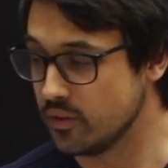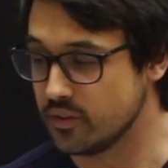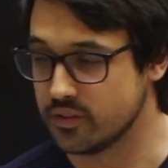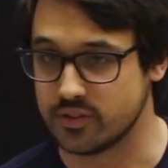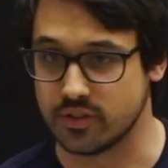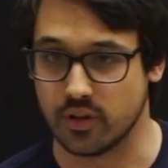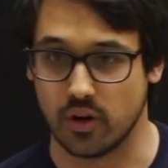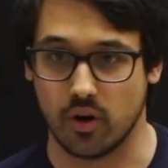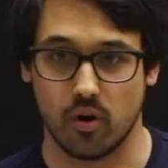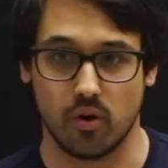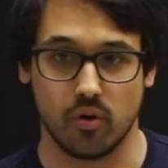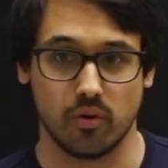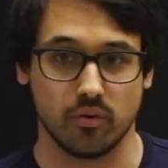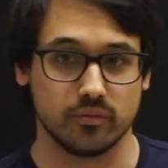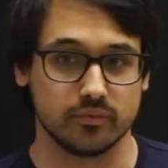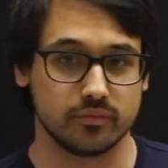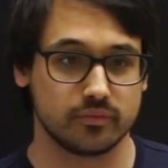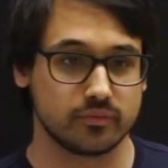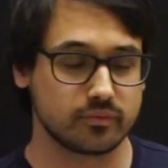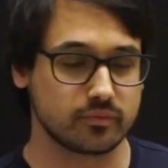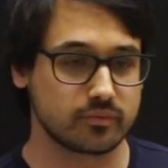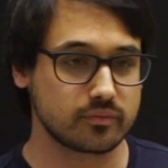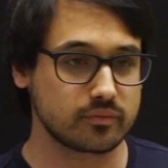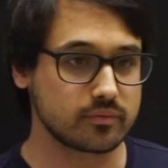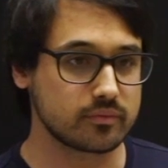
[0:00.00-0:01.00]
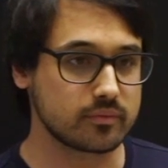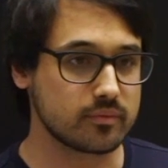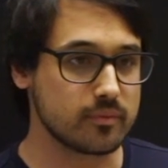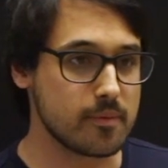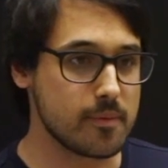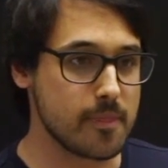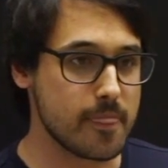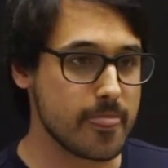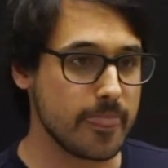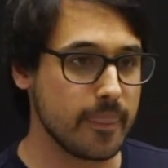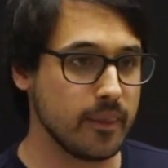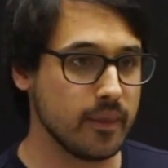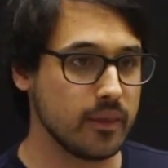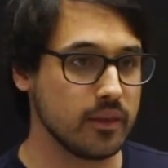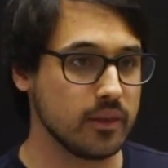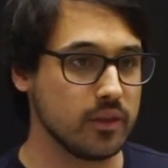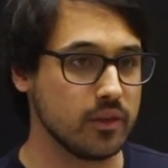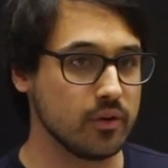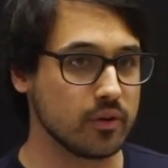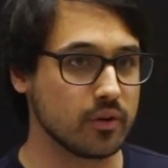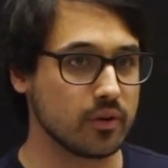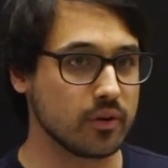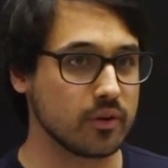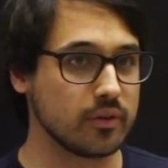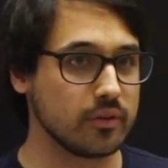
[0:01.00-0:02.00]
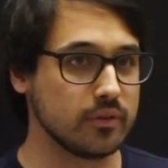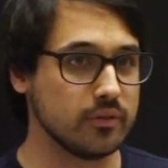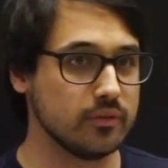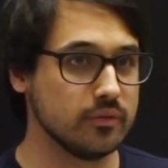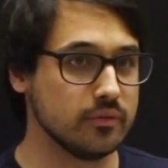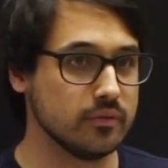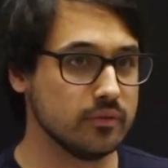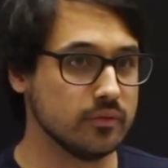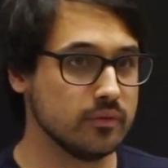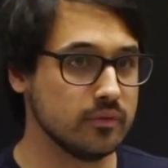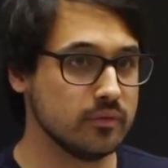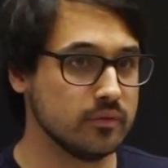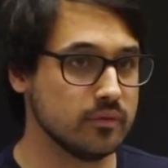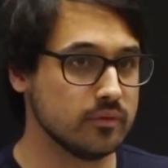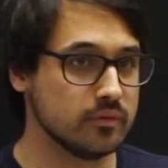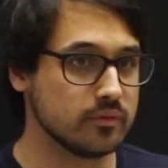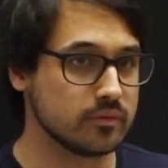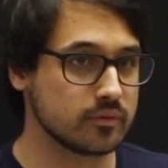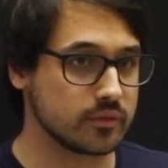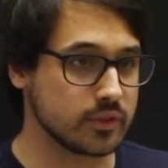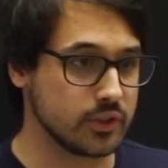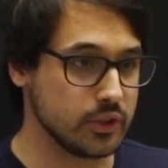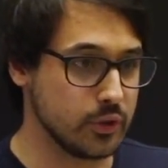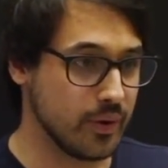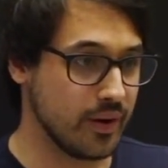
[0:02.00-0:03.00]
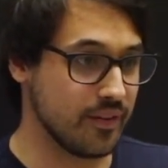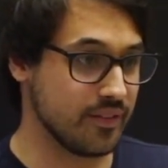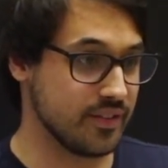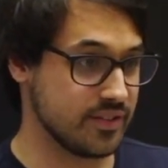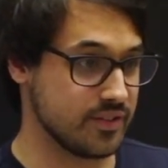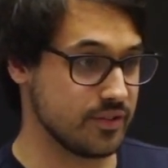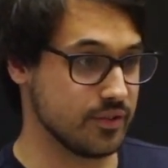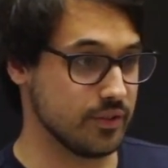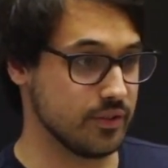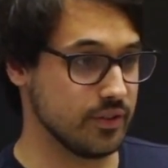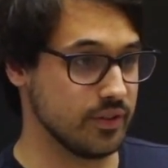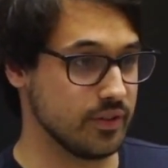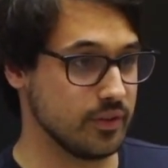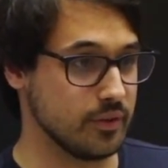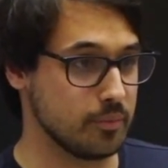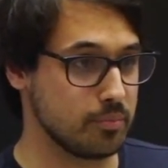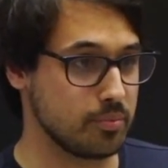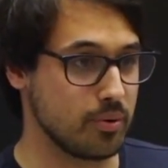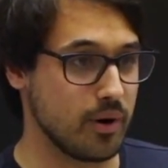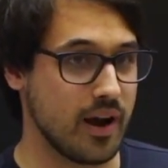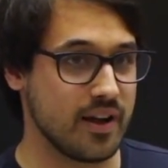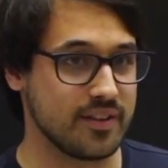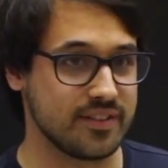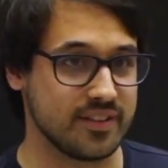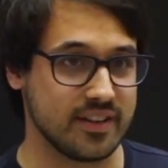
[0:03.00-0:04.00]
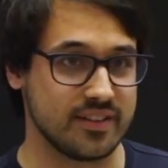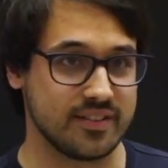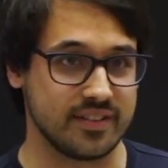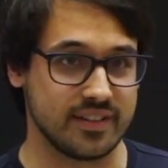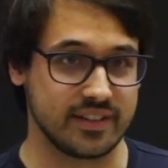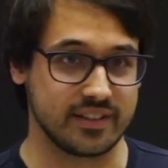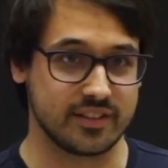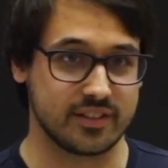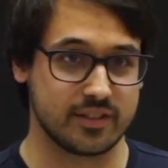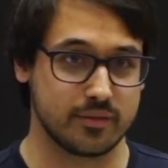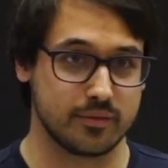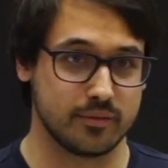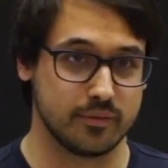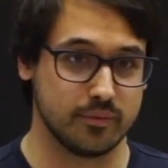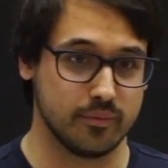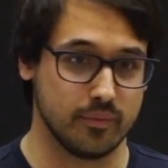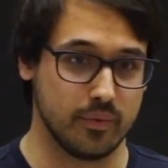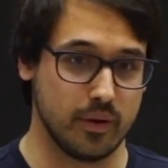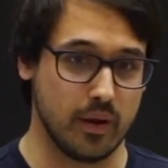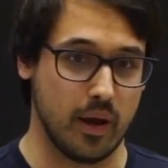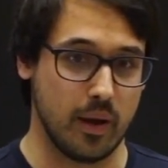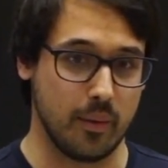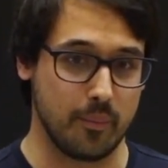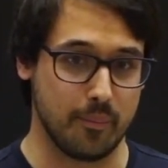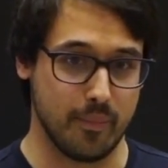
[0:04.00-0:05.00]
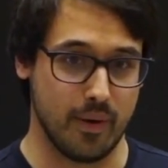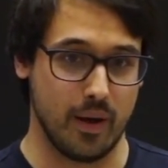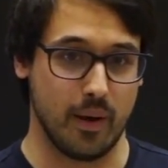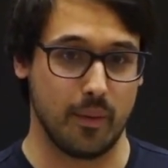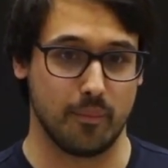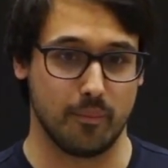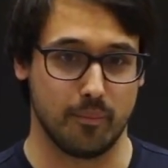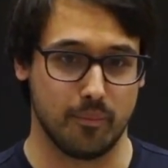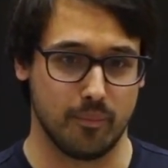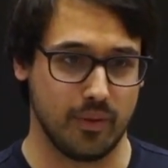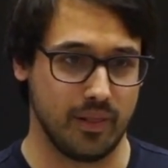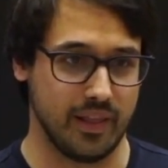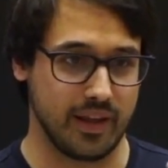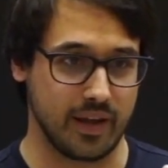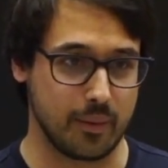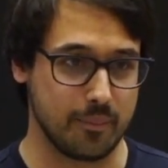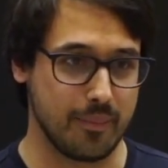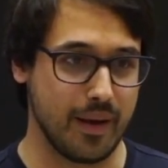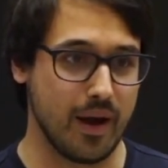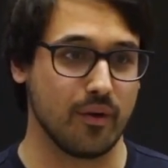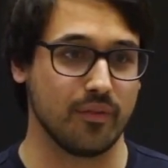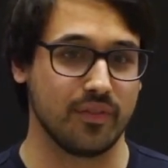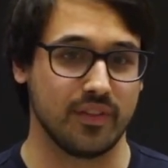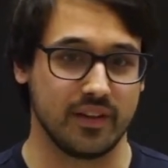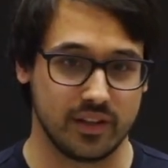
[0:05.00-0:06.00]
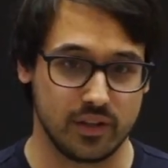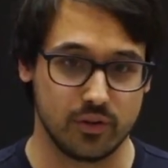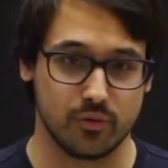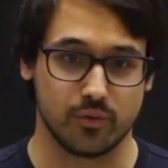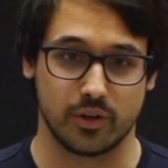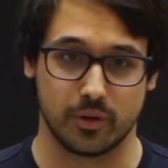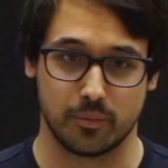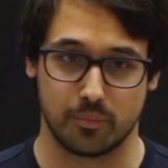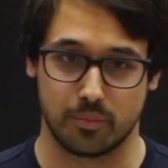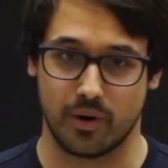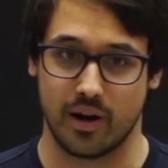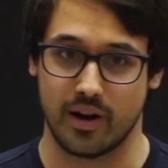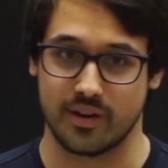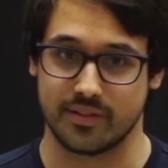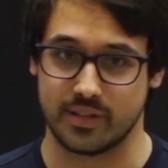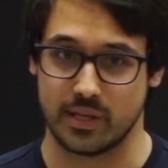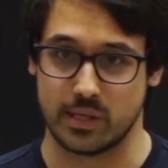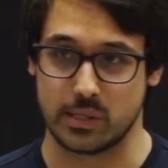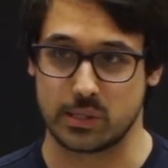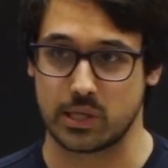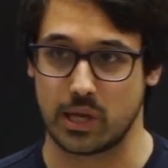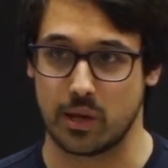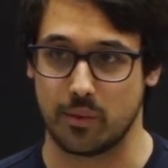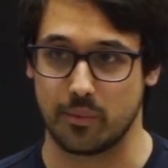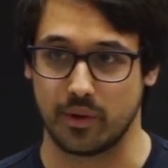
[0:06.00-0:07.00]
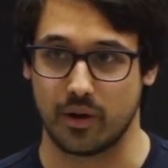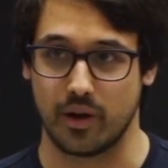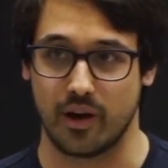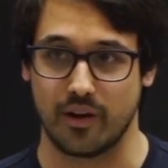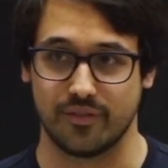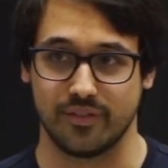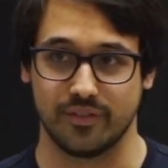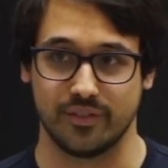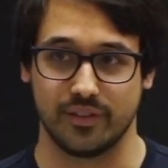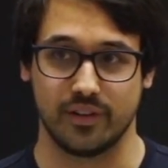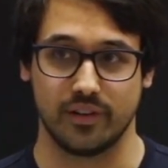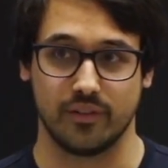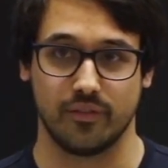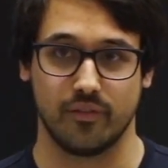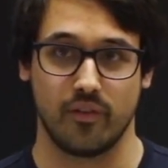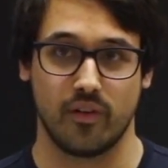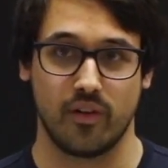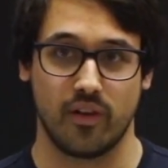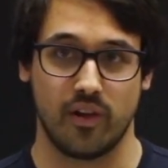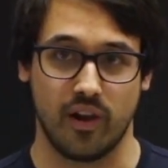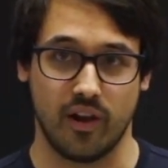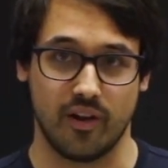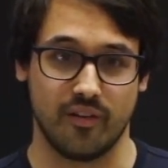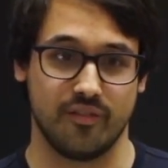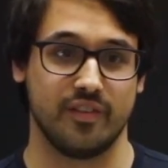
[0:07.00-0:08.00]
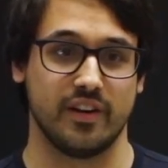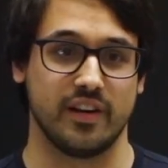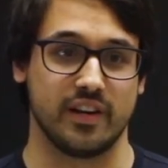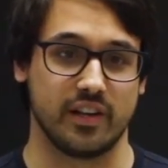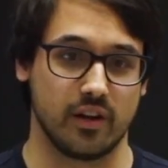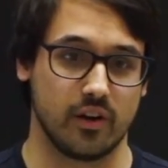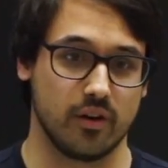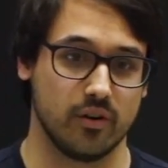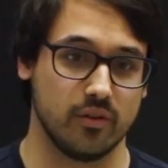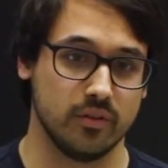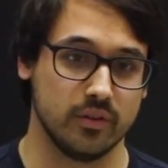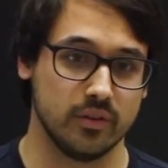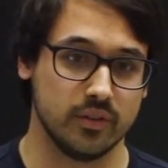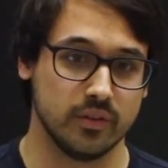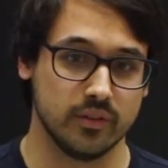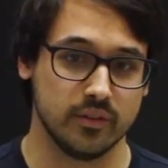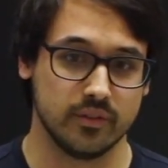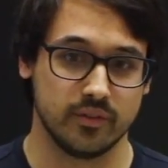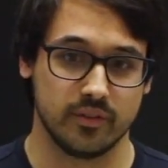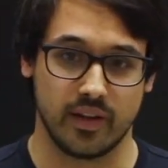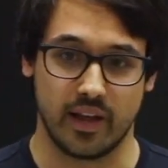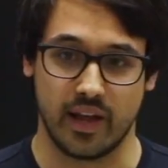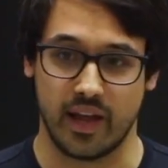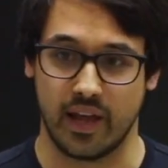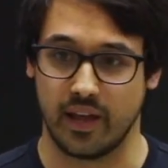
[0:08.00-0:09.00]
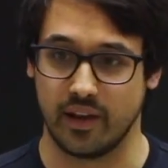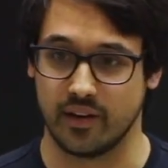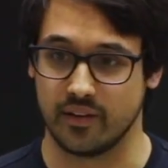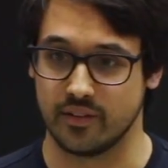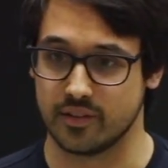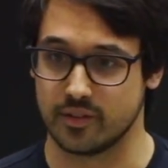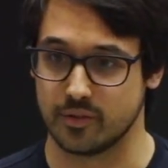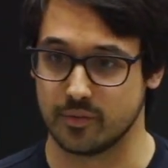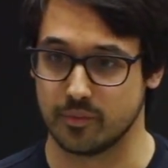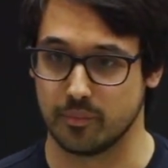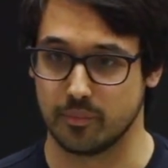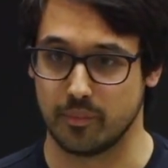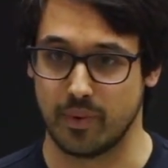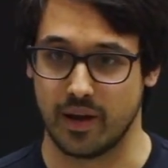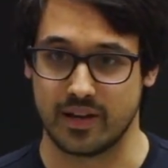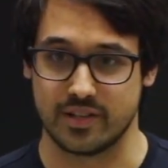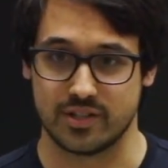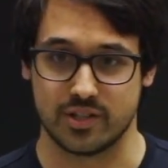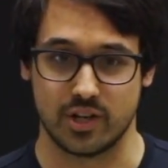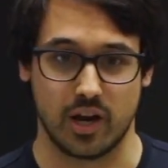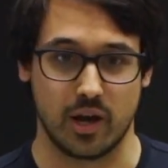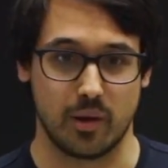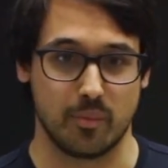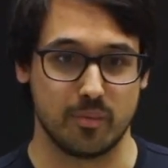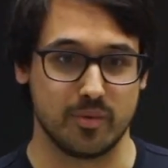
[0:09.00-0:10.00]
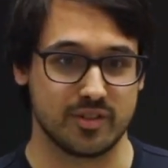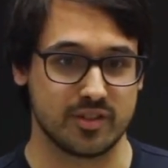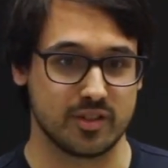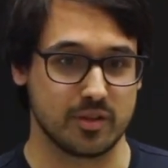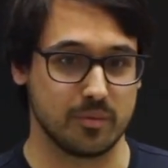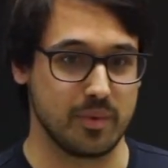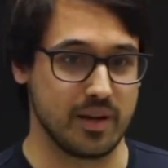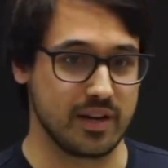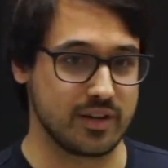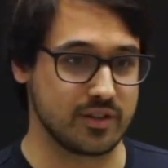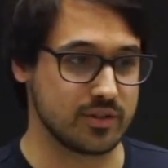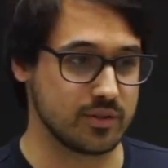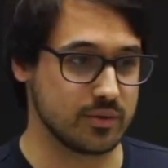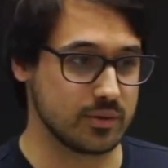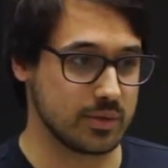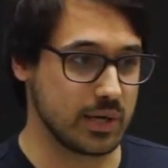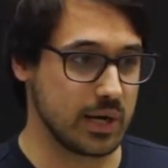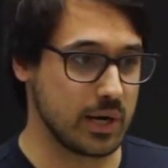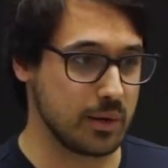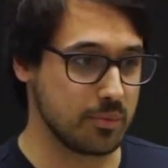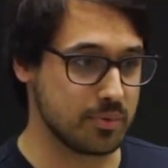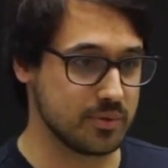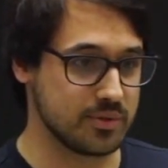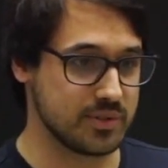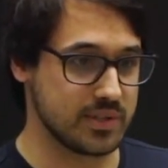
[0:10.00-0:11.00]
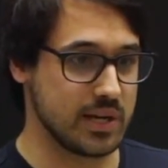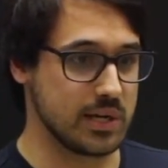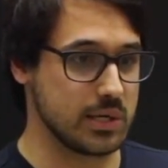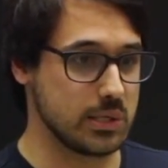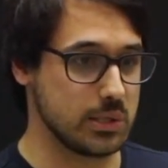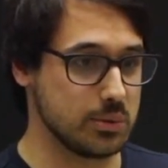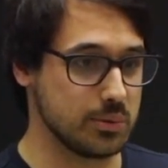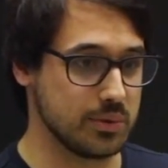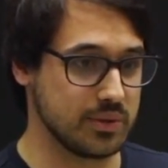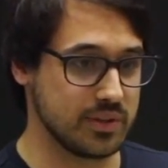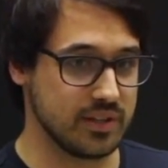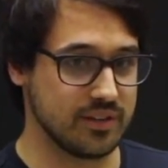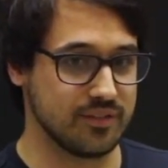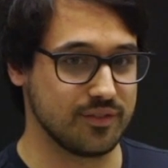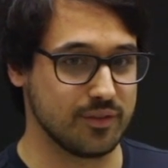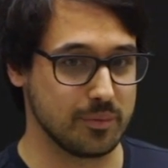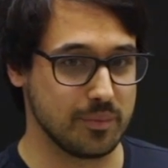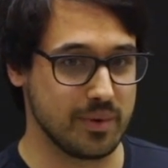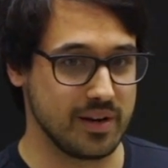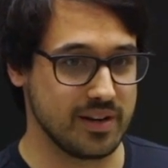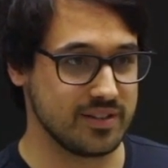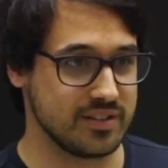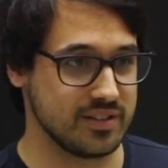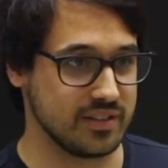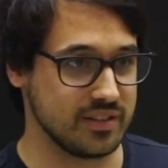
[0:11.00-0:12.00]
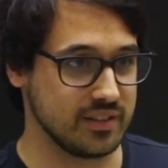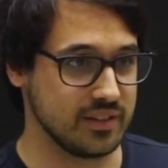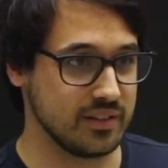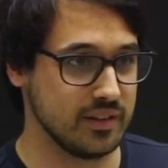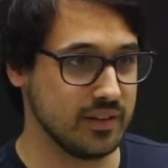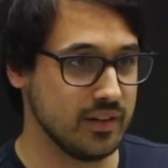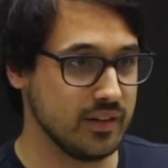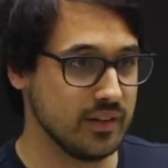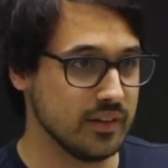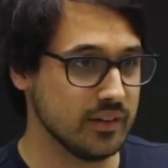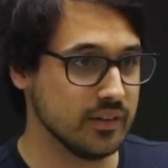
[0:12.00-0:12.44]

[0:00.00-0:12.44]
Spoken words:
So you have a certain processing like amount that you can process coming off of a video, and my job is to make sure that I present you with information